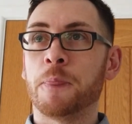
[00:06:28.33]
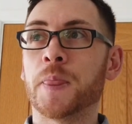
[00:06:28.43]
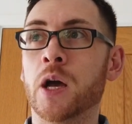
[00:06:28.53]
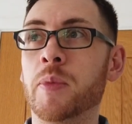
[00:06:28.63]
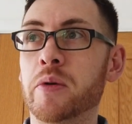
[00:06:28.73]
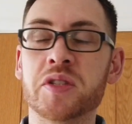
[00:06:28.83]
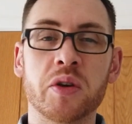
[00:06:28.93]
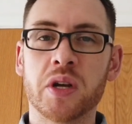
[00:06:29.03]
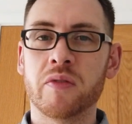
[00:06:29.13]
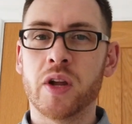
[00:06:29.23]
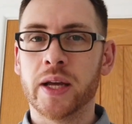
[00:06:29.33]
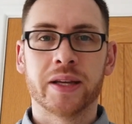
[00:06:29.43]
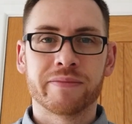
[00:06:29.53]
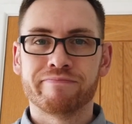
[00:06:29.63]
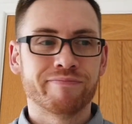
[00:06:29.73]
There was no kind of like
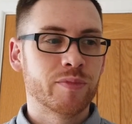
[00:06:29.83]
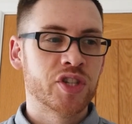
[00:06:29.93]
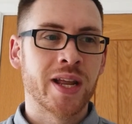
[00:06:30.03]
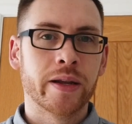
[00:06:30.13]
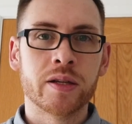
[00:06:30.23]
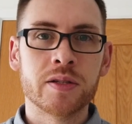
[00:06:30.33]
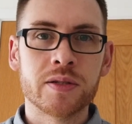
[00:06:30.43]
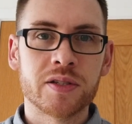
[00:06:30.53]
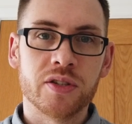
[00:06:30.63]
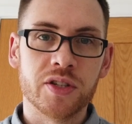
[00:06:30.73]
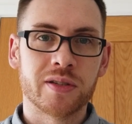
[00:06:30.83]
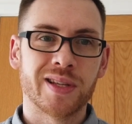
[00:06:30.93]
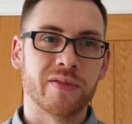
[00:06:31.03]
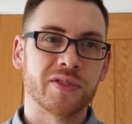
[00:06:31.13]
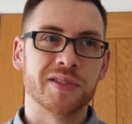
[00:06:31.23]
shenanigans. You just
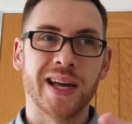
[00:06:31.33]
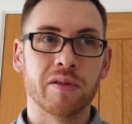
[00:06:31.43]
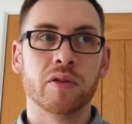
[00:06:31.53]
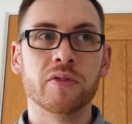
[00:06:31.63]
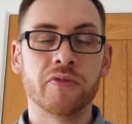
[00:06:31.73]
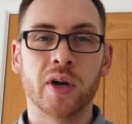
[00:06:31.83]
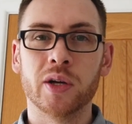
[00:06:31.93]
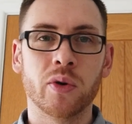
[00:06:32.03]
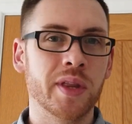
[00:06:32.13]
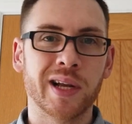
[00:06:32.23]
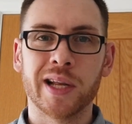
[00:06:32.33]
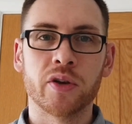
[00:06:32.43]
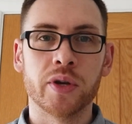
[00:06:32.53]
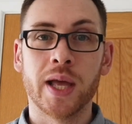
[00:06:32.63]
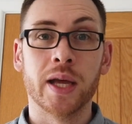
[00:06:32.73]
have to download the file and then
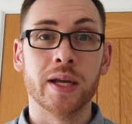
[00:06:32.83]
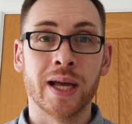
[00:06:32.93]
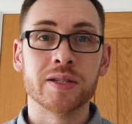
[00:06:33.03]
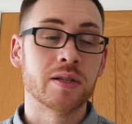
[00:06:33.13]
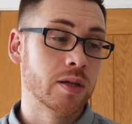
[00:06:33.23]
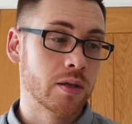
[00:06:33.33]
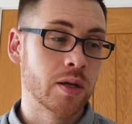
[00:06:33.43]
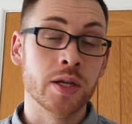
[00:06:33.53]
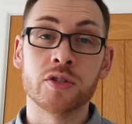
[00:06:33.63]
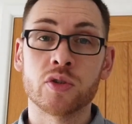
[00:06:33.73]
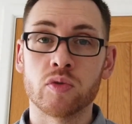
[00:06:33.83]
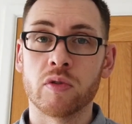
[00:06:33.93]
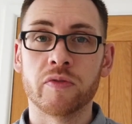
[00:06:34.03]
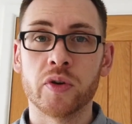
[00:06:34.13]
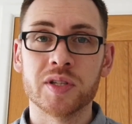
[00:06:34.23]
click on it, and it has been installed on
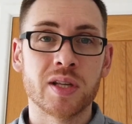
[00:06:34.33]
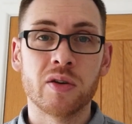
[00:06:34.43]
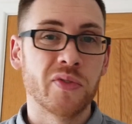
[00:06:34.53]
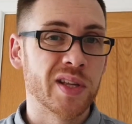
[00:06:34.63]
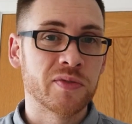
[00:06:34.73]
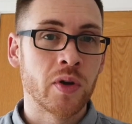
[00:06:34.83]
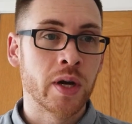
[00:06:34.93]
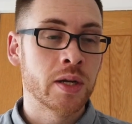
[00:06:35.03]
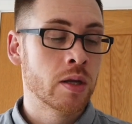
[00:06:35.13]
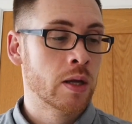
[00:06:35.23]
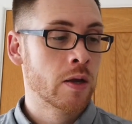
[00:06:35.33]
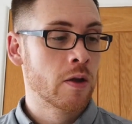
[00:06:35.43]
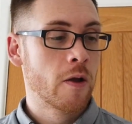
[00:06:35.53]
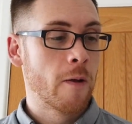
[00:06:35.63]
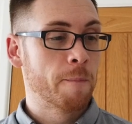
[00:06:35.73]
the phone itself. That's fine.
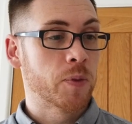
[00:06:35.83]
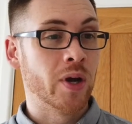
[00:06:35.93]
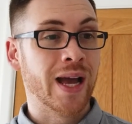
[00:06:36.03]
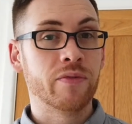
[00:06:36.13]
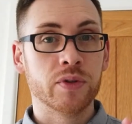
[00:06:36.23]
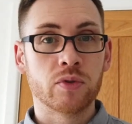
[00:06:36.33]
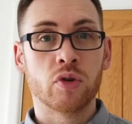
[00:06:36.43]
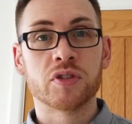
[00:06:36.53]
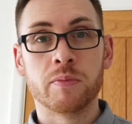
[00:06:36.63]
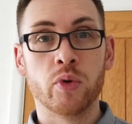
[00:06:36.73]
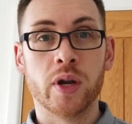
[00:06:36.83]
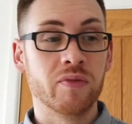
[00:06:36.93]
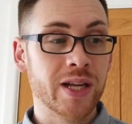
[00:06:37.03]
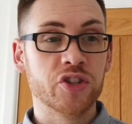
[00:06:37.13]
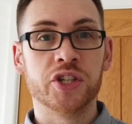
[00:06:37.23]
I haven't got to the point. I've
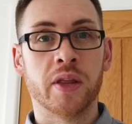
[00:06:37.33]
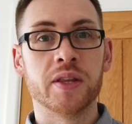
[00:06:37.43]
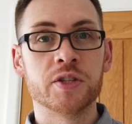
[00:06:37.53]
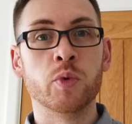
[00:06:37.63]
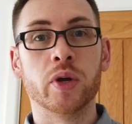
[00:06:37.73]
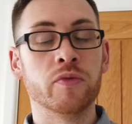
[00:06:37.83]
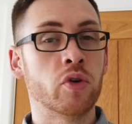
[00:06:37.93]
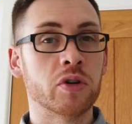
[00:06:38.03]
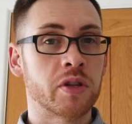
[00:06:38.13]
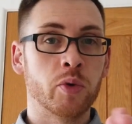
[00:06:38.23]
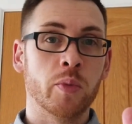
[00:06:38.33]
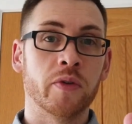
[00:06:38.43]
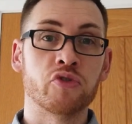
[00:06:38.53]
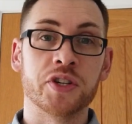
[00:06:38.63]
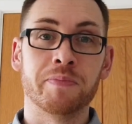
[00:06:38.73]
literally done it this morning. I've not got to the point where
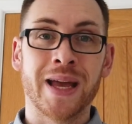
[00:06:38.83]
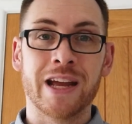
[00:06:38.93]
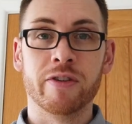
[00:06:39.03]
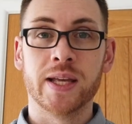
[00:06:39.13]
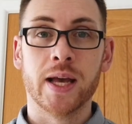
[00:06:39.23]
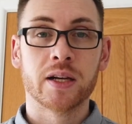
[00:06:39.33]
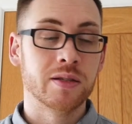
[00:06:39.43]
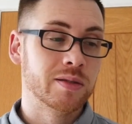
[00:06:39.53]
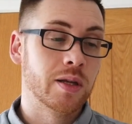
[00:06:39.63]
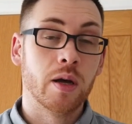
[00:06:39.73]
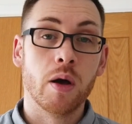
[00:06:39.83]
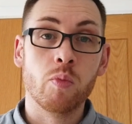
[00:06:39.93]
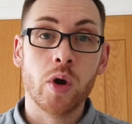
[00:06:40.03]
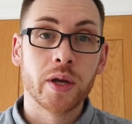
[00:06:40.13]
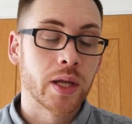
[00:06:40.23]
I've tried to pair it yet because
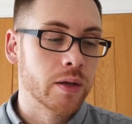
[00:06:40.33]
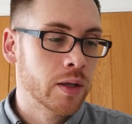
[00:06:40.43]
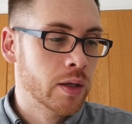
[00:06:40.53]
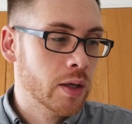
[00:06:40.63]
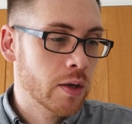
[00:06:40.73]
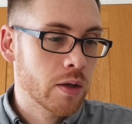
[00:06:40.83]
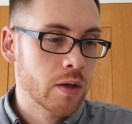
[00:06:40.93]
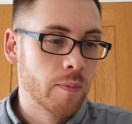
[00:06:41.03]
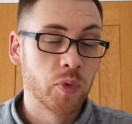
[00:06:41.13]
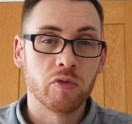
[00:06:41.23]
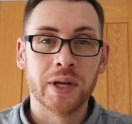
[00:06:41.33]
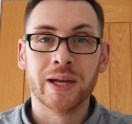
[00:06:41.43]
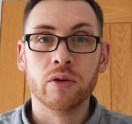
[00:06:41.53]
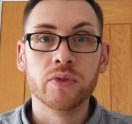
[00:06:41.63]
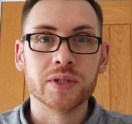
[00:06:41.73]
I'm working. Not right
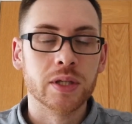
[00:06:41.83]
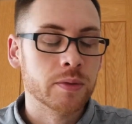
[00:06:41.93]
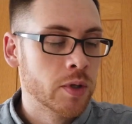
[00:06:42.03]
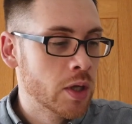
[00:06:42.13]
now, obviously.